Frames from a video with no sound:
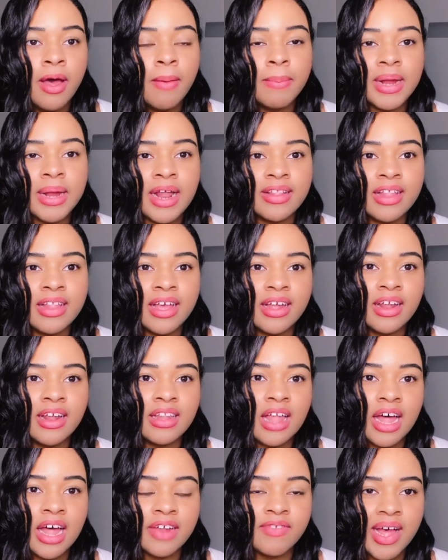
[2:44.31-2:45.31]
But I think in a
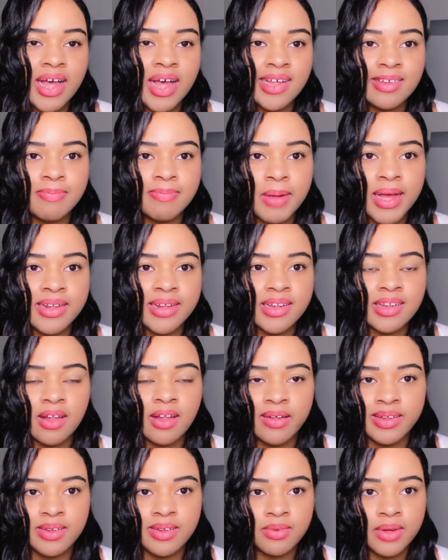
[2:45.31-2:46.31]
lot of aspects, it's
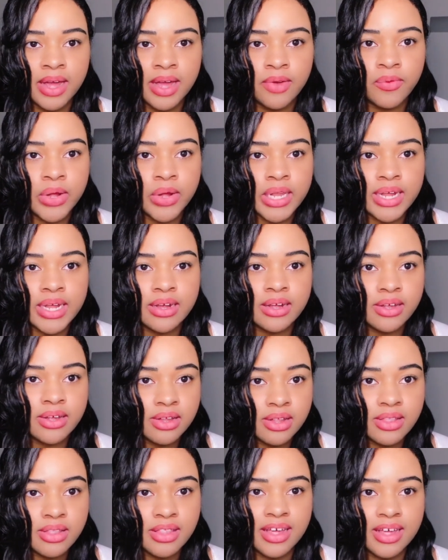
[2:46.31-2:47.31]
also a really
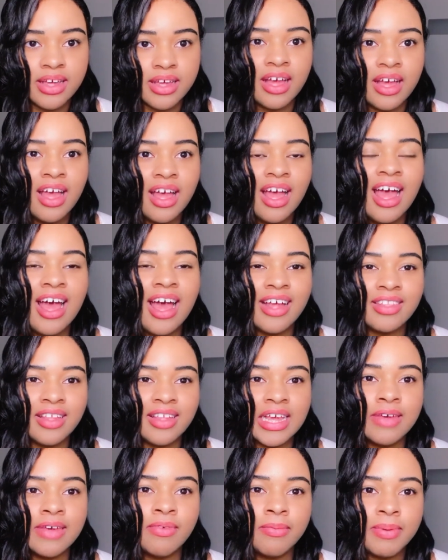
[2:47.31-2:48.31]
good thing. I
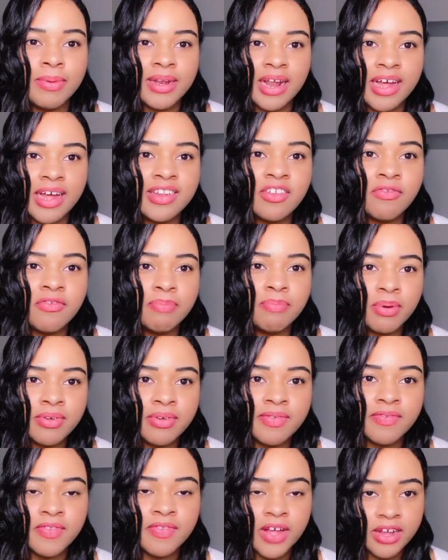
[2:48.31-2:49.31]
think it would be nice if
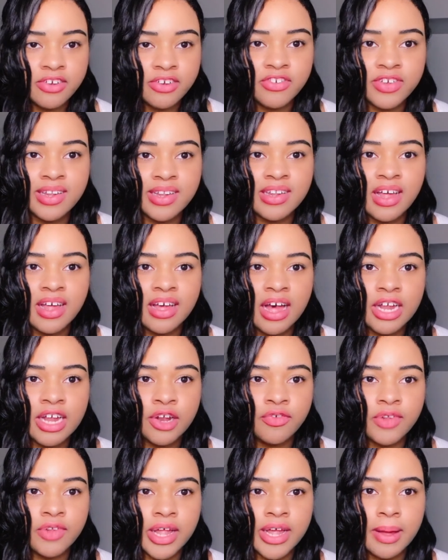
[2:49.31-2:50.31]
both countries can kind
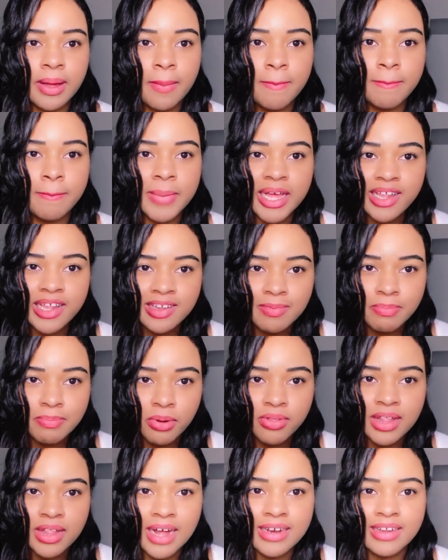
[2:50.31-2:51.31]
of like mix
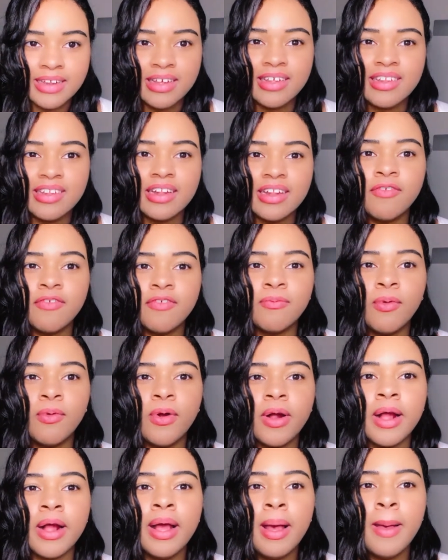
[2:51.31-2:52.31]
both ideas and have
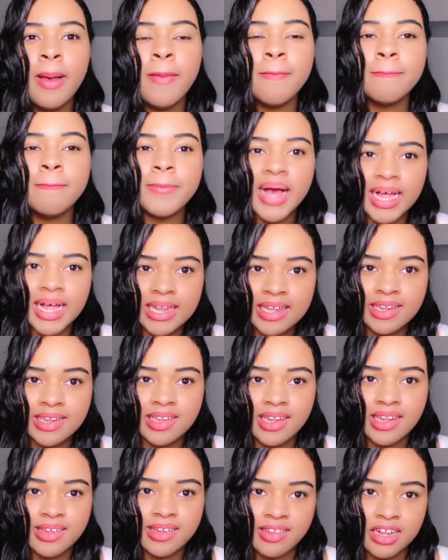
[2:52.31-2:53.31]
more
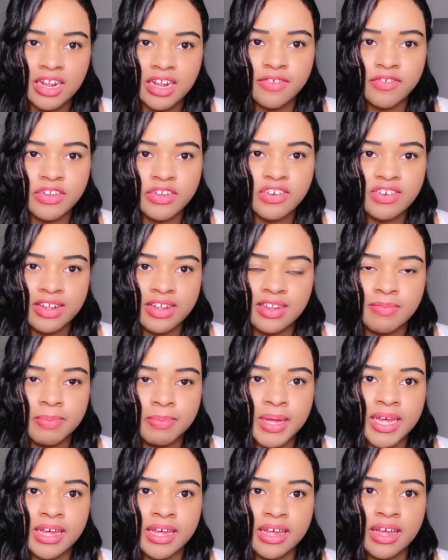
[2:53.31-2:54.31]
balance, instead of it just
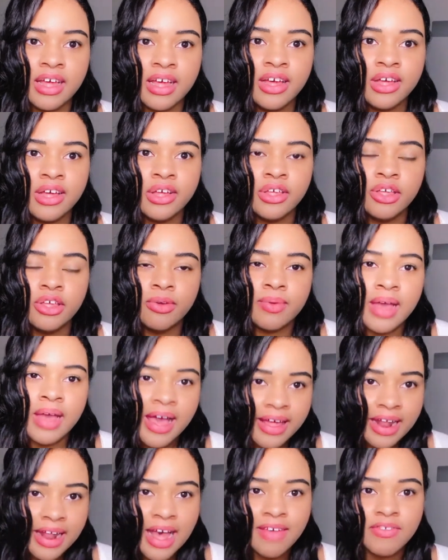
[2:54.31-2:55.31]
being, you
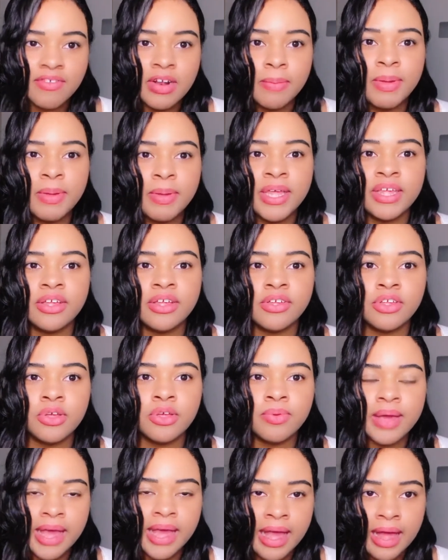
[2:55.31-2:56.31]
can't have an opinion,
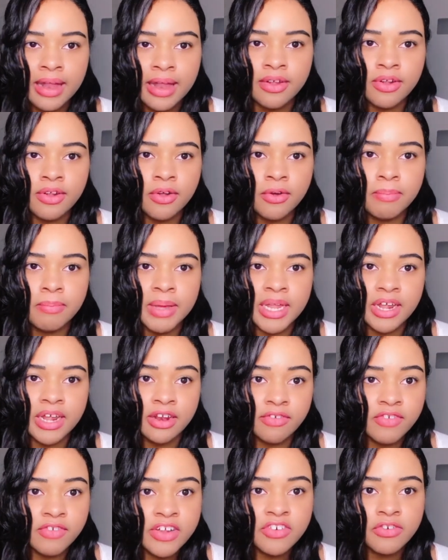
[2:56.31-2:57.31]
you can't, you know, be an
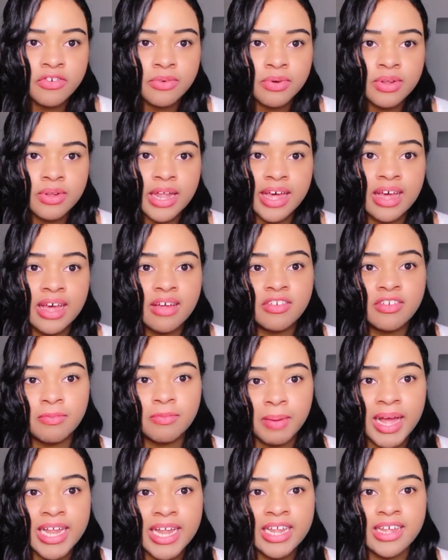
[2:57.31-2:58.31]
individual, like how
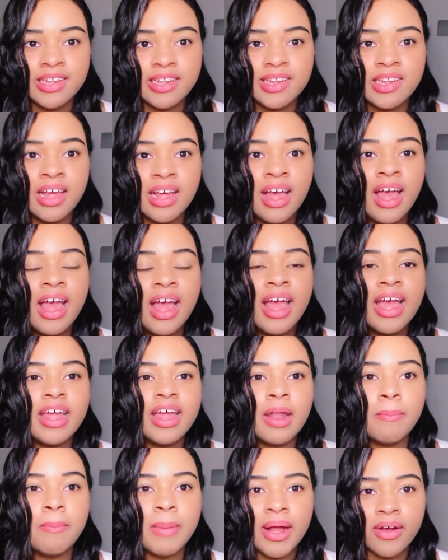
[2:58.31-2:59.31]
Japan is,
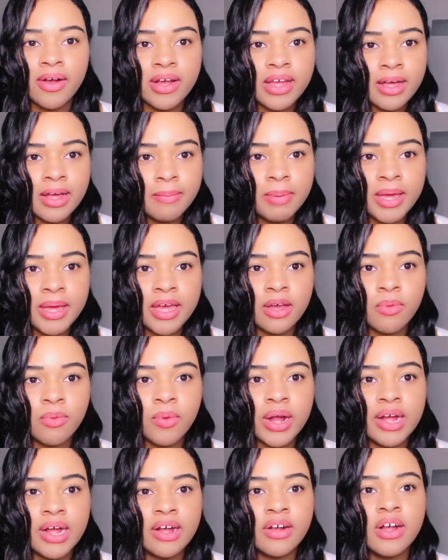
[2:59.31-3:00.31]
and America being
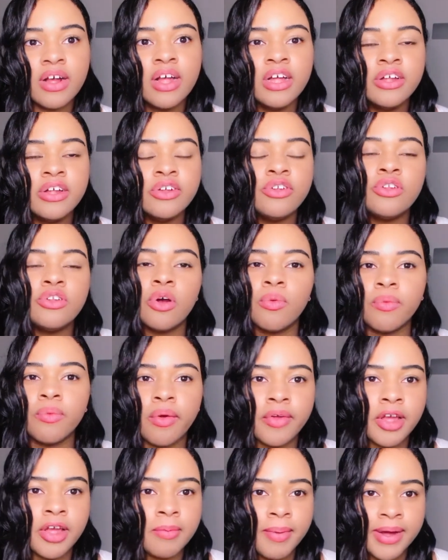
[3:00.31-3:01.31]
where don't
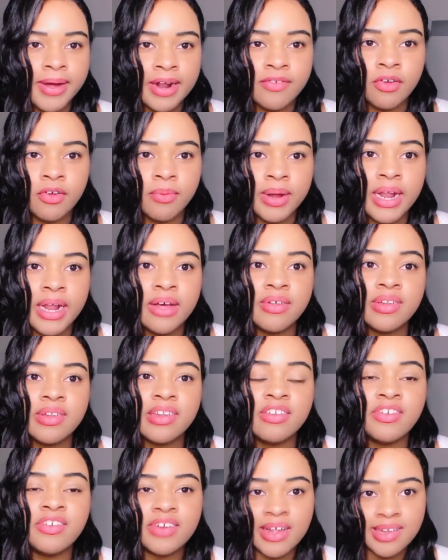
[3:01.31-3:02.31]
worry about everyone
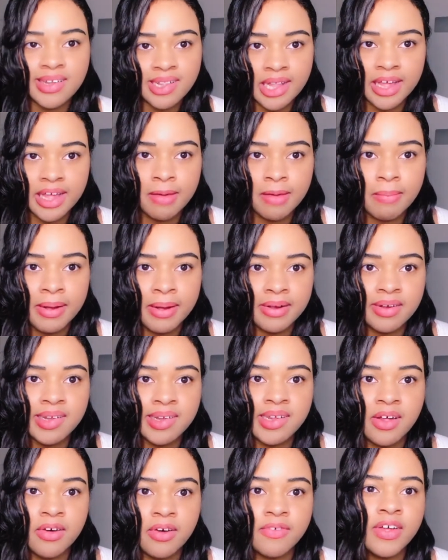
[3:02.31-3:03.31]
else, just think about
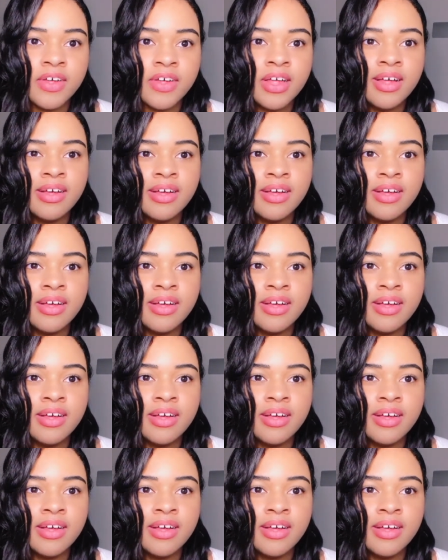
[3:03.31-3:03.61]
yourself.